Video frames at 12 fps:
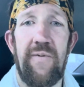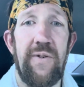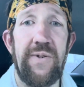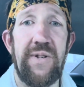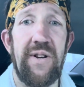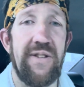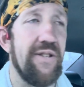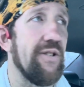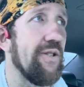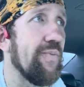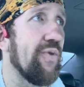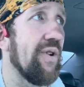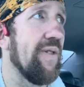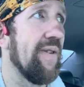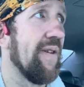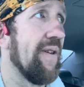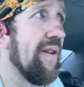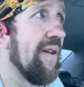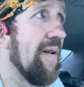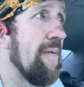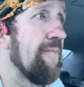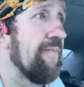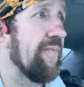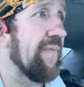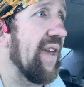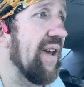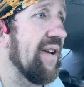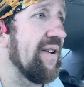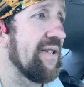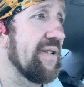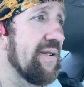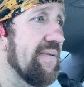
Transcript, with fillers: feels nice to just breathe. And